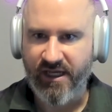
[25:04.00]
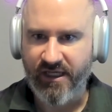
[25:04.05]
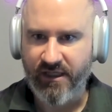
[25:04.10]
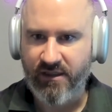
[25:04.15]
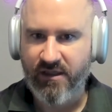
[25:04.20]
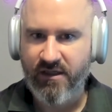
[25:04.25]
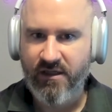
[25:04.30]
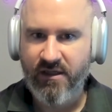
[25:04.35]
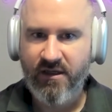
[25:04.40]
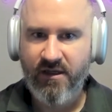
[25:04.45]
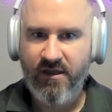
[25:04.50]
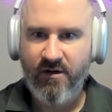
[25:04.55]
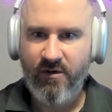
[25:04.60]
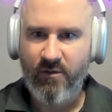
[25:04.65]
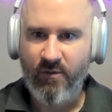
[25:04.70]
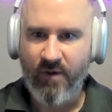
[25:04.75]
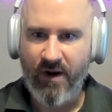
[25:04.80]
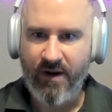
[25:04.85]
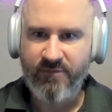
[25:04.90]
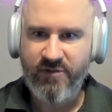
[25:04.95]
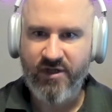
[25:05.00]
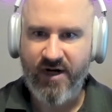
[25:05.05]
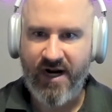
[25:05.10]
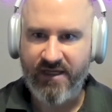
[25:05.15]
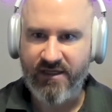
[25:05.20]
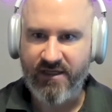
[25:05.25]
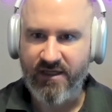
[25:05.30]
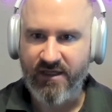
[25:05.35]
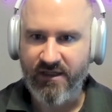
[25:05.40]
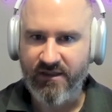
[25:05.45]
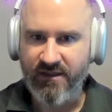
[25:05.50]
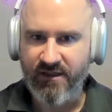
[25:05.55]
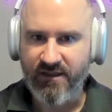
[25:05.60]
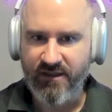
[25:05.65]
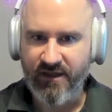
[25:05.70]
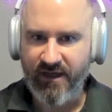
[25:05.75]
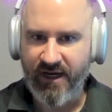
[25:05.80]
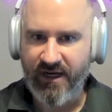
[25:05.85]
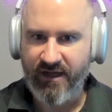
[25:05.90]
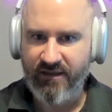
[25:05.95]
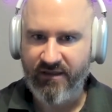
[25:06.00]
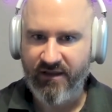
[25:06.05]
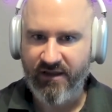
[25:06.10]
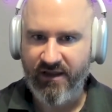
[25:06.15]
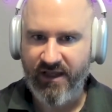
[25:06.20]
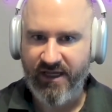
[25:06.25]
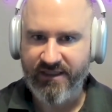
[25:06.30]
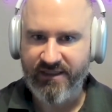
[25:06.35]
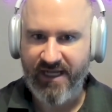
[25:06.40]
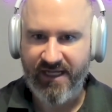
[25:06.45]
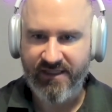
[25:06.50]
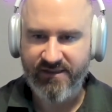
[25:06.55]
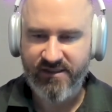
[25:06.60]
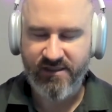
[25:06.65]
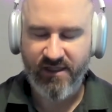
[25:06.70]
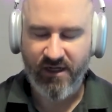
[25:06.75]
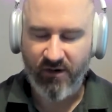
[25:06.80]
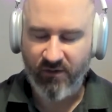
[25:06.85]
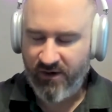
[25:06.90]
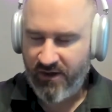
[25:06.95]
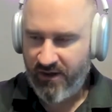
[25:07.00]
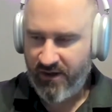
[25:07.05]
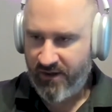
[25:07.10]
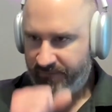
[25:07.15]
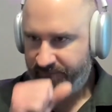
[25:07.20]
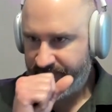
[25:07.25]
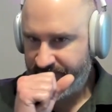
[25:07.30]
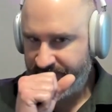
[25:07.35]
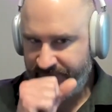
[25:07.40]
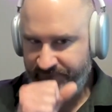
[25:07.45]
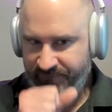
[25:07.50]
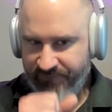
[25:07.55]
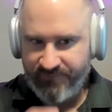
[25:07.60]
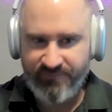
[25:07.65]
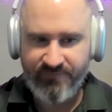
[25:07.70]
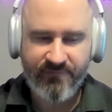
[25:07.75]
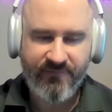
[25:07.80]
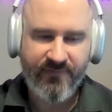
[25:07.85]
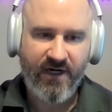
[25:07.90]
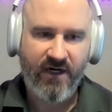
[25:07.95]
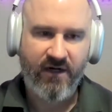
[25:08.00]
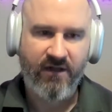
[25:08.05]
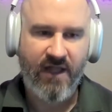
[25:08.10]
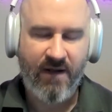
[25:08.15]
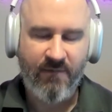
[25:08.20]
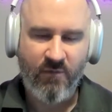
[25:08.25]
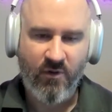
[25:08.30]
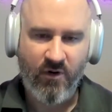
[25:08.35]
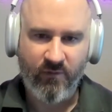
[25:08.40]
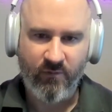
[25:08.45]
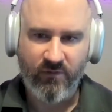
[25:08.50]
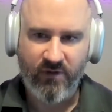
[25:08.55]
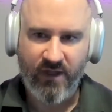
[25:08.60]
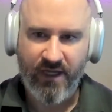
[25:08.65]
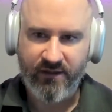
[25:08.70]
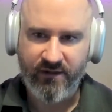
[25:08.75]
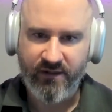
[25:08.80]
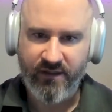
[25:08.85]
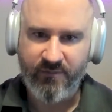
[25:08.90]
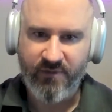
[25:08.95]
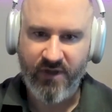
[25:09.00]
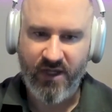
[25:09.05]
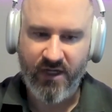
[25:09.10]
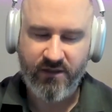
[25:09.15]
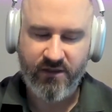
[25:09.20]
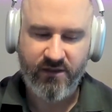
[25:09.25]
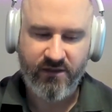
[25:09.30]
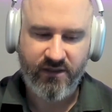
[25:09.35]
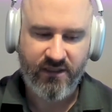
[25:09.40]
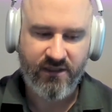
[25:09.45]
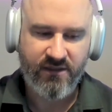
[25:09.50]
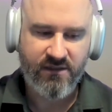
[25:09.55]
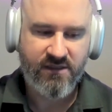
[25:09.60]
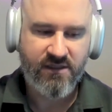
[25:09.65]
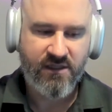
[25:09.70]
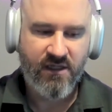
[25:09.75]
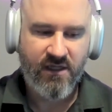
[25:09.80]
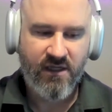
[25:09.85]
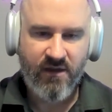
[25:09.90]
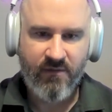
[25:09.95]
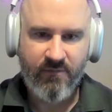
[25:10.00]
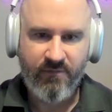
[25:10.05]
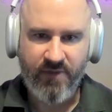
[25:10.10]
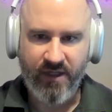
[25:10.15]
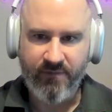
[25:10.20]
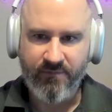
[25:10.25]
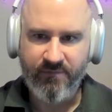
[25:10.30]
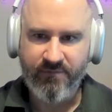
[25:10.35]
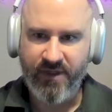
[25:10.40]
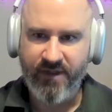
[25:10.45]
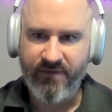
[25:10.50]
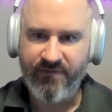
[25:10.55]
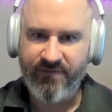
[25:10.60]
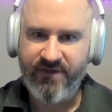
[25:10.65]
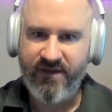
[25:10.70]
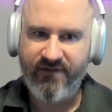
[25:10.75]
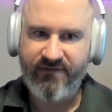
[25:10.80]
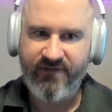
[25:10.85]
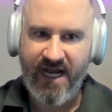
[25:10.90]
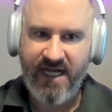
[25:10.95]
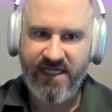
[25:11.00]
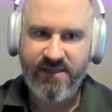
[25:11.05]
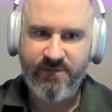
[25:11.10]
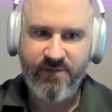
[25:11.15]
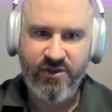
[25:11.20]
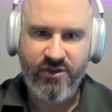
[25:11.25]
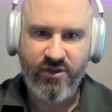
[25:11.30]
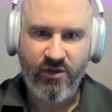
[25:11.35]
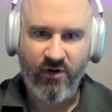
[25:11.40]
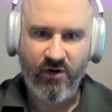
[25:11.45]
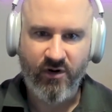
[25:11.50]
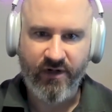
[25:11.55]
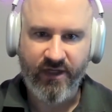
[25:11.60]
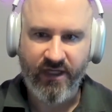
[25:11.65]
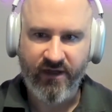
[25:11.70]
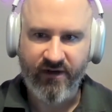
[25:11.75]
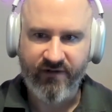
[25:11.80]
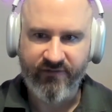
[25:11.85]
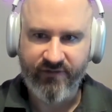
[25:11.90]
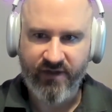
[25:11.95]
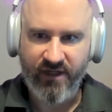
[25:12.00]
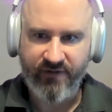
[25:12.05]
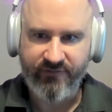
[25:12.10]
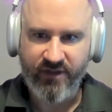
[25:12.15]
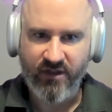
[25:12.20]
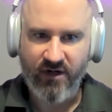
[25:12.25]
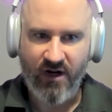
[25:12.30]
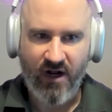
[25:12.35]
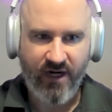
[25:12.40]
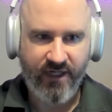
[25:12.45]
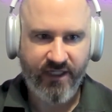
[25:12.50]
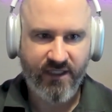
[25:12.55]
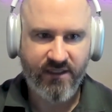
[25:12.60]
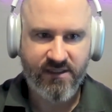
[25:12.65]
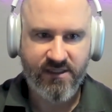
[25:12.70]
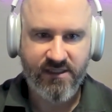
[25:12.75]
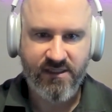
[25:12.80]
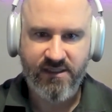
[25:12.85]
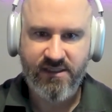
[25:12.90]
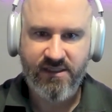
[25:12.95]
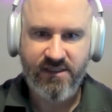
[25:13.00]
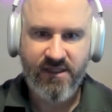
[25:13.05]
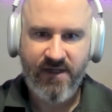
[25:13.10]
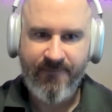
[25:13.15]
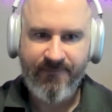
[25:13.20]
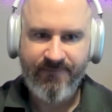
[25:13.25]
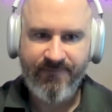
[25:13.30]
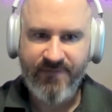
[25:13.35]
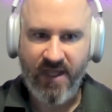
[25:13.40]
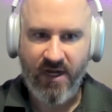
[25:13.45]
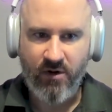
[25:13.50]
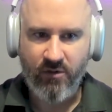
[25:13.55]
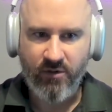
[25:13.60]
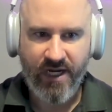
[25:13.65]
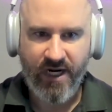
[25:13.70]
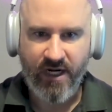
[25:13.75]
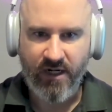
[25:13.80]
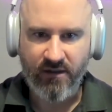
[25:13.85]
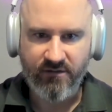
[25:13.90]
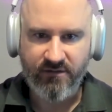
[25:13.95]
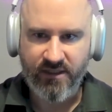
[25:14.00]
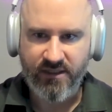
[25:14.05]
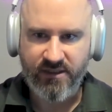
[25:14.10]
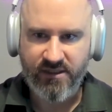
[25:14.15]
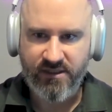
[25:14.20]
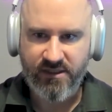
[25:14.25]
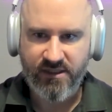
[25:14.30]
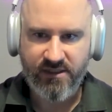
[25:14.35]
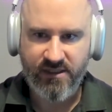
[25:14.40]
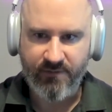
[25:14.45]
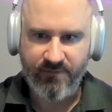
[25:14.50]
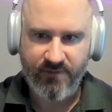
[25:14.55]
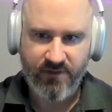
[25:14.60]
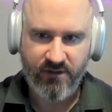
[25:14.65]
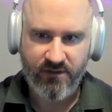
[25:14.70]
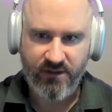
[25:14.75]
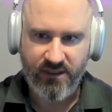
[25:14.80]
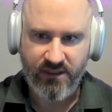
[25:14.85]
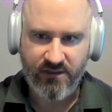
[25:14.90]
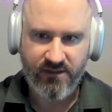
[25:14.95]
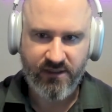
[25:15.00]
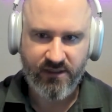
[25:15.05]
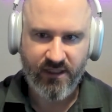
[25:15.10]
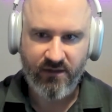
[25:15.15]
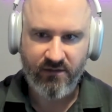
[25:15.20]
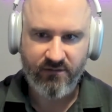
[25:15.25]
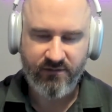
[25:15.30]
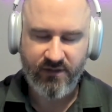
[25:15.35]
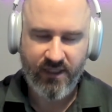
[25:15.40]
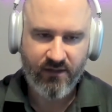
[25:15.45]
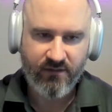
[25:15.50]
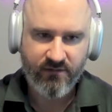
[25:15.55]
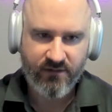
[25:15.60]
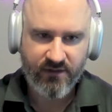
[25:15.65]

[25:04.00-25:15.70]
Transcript: like web tracking and anything like that. So they're a lot more likely to block cookies. But the vast majority of your audiences, they don't care. They just accept cookies. They're not